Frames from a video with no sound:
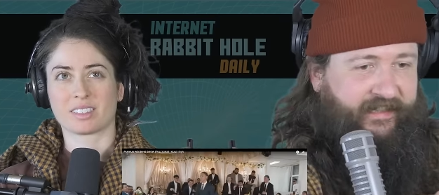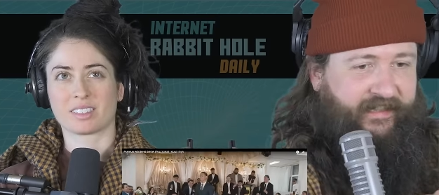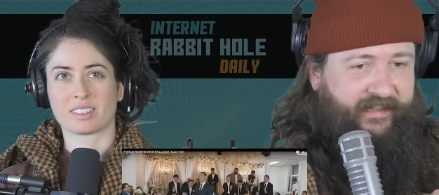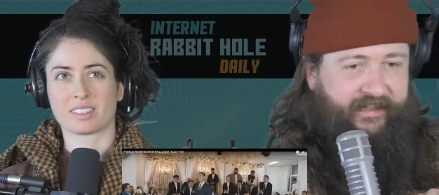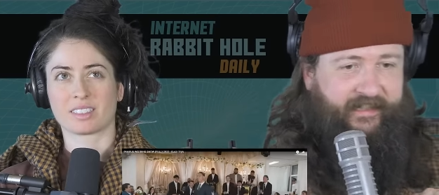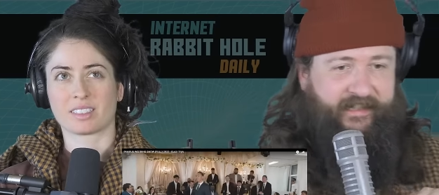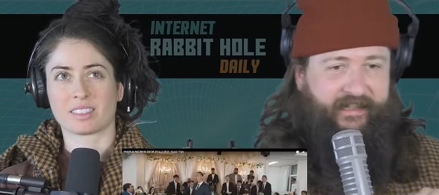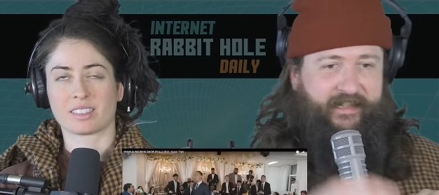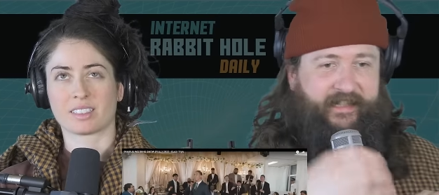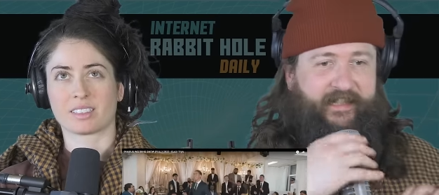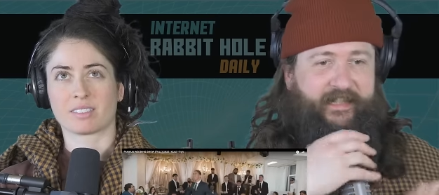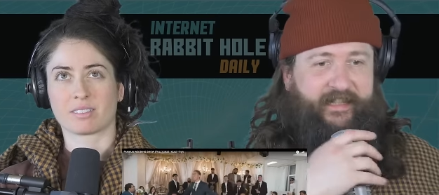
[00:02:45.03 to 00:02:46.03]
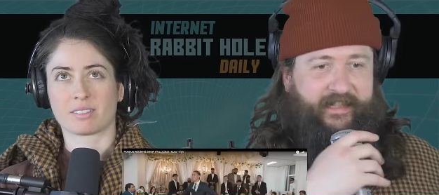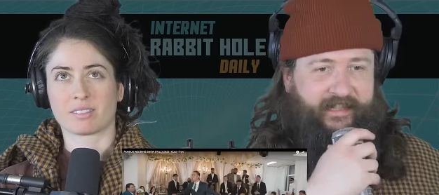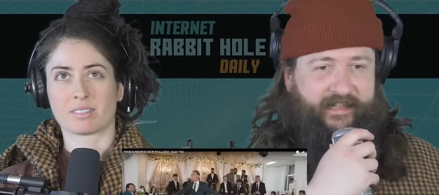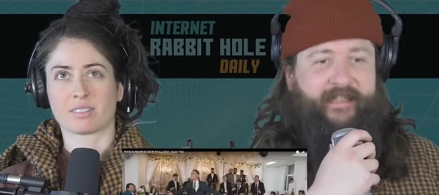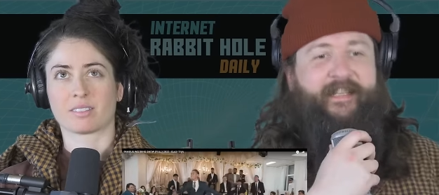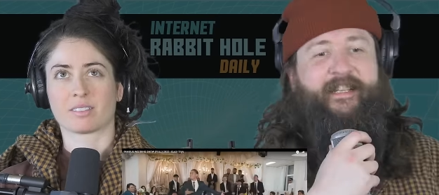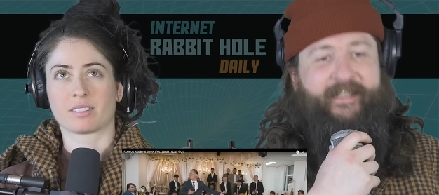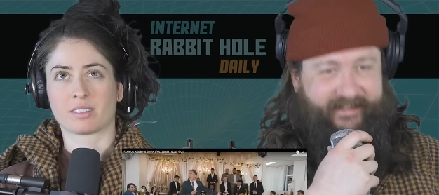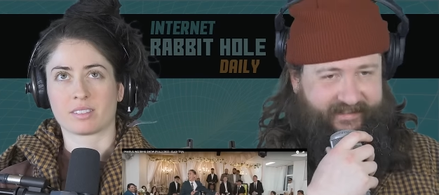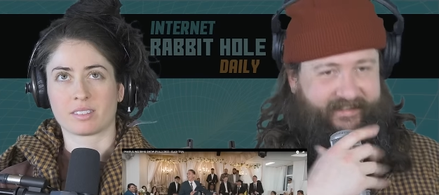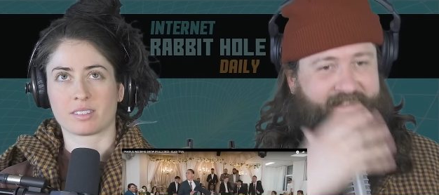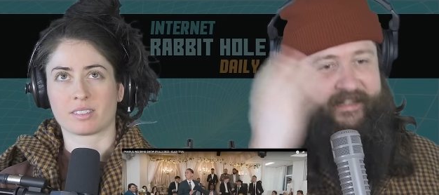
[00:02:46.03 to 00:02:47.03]

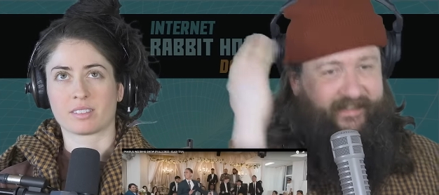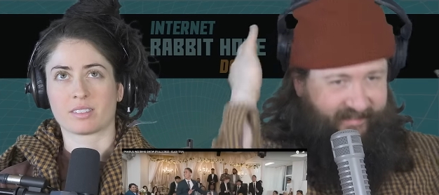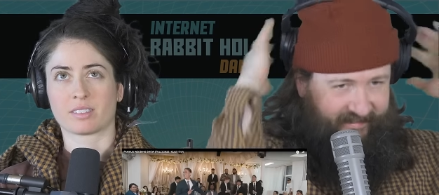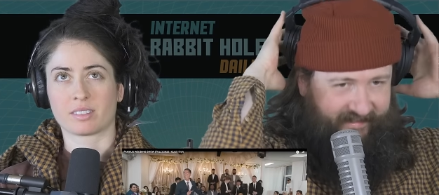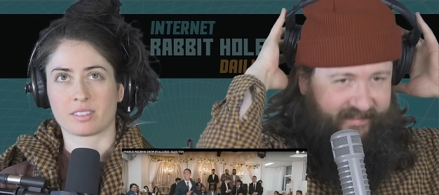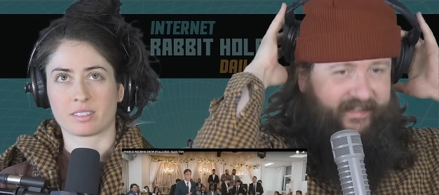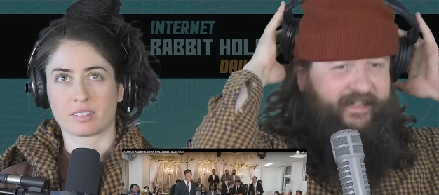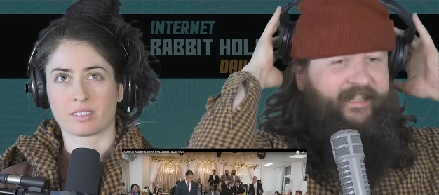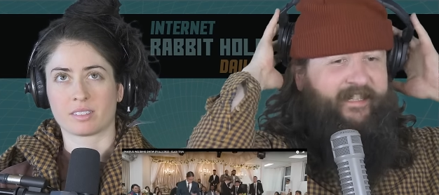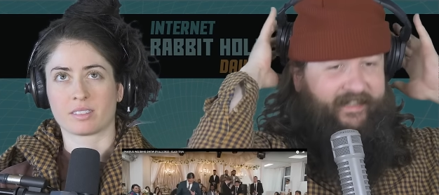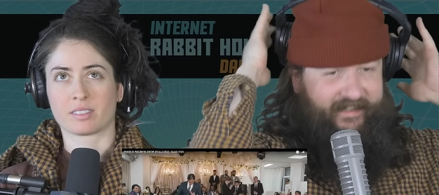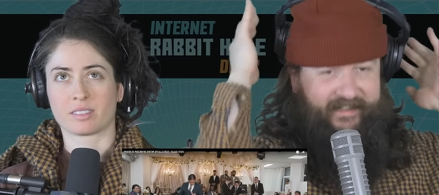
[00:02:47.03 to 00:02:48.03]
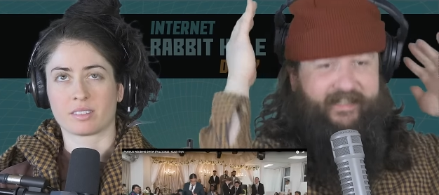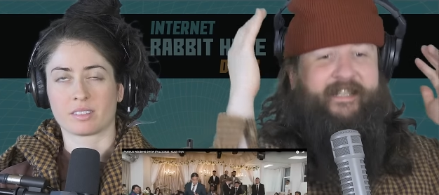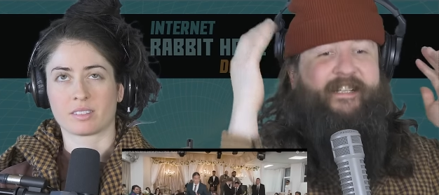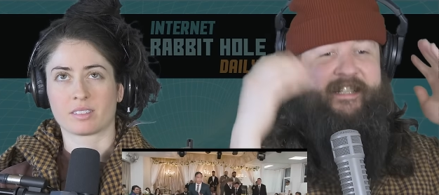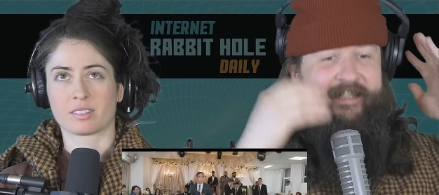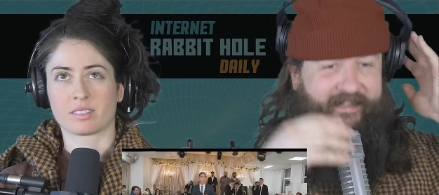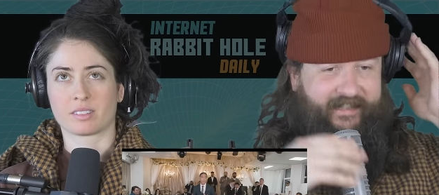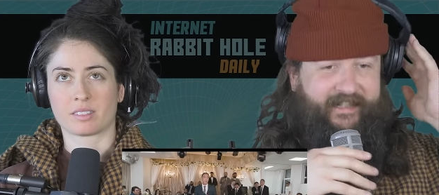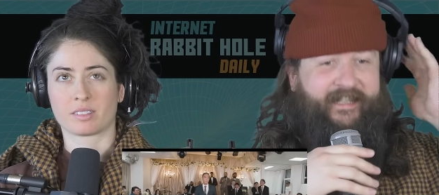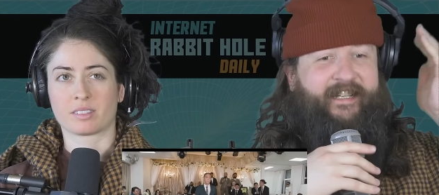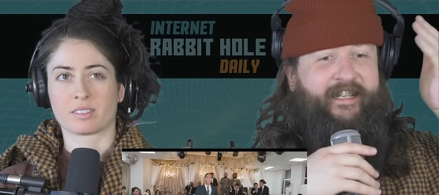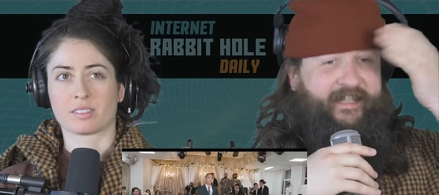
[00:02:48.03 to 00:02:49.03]

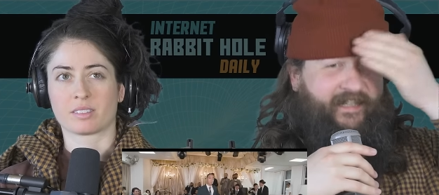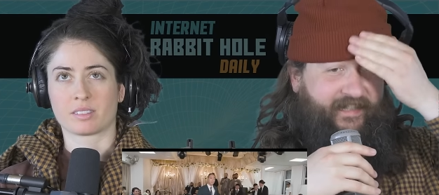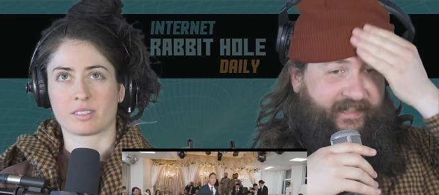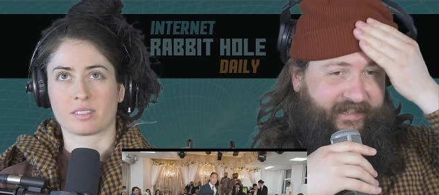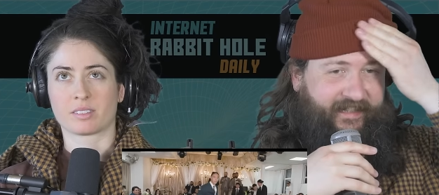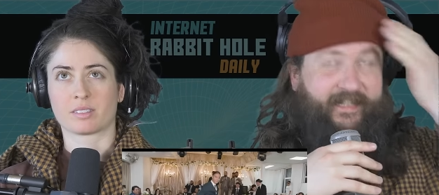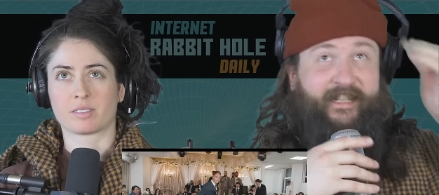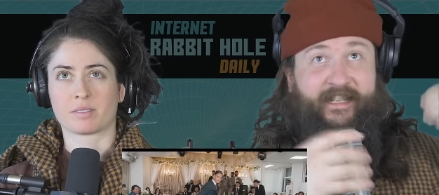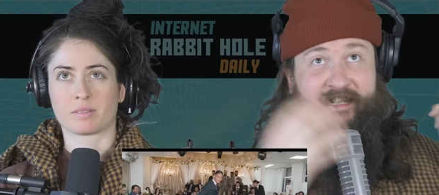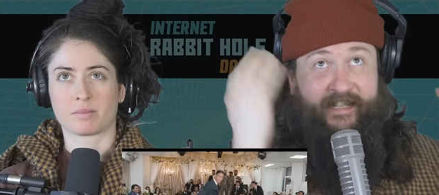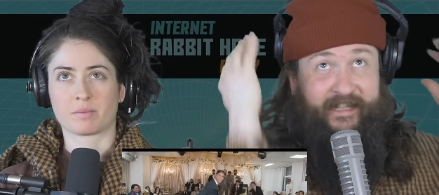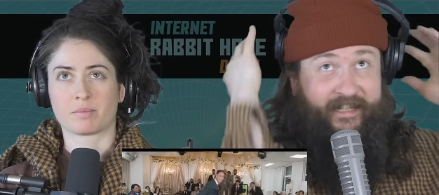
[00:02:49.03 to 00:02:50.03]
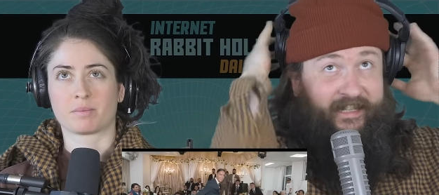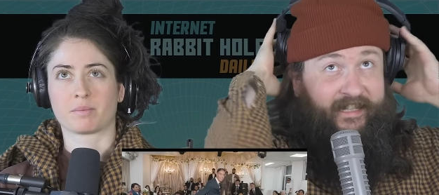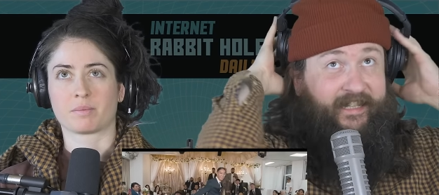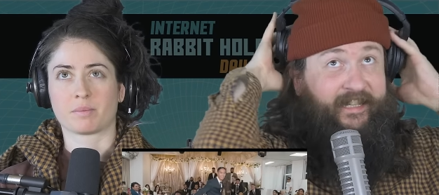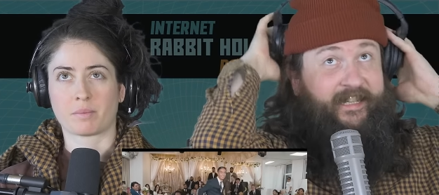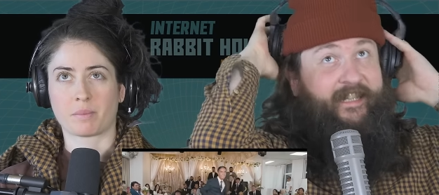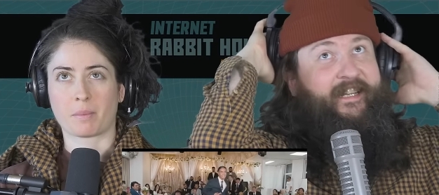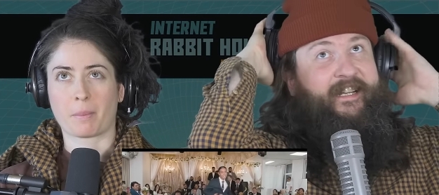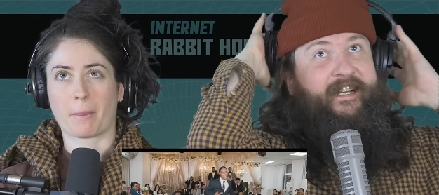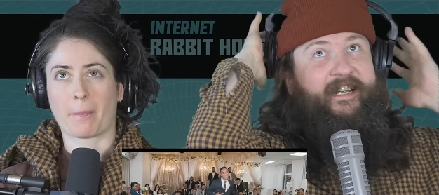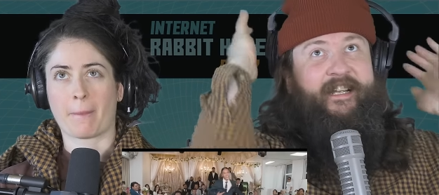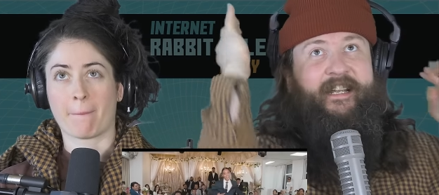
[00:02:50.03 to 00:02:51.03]

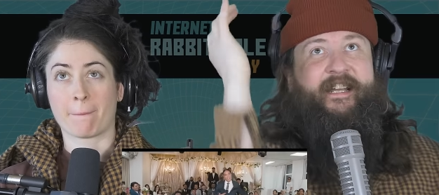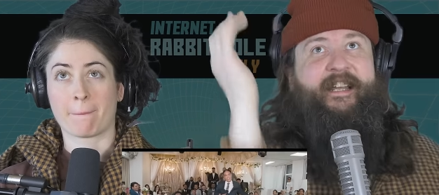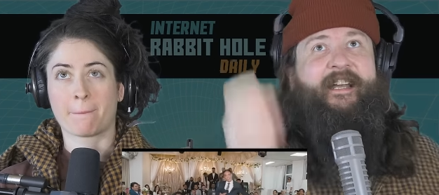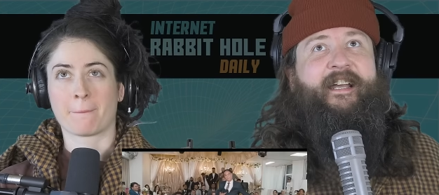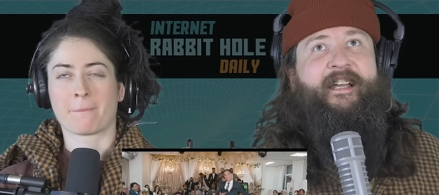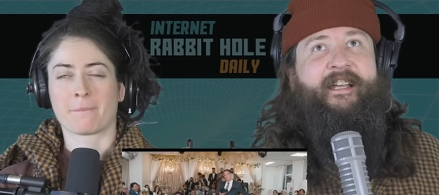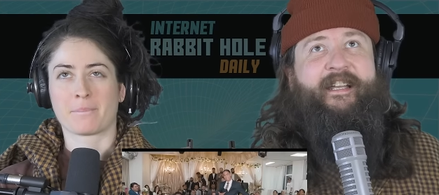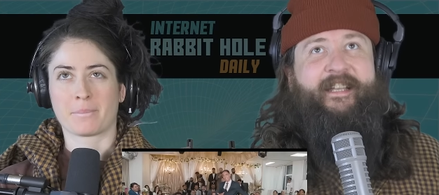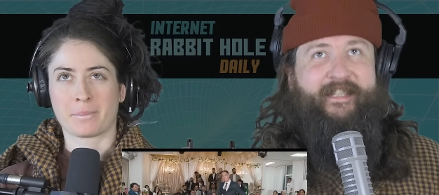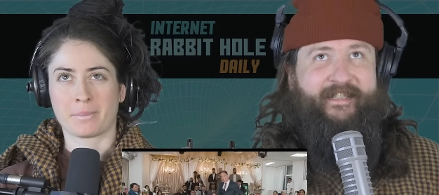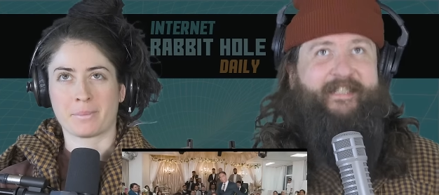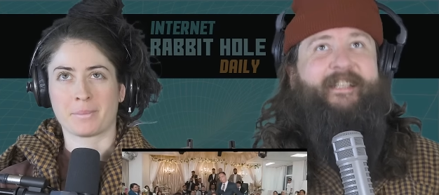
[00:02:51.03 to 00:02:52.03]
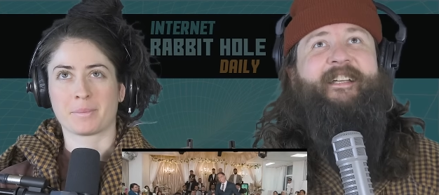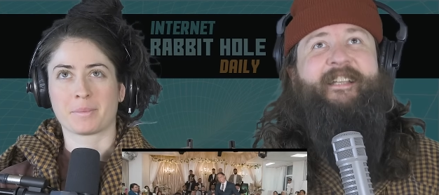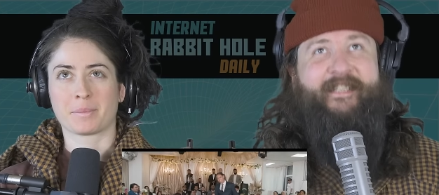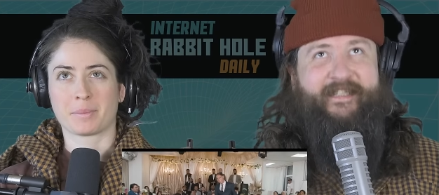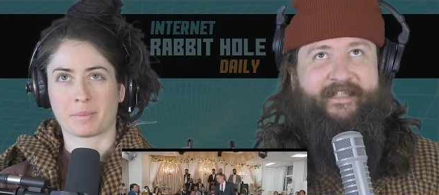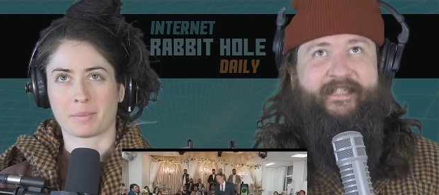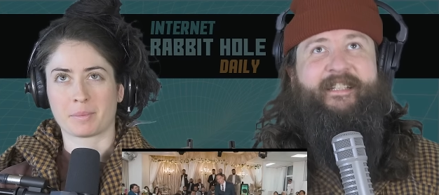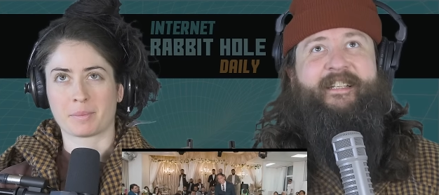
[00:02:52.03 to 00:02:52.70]
(no one is talking)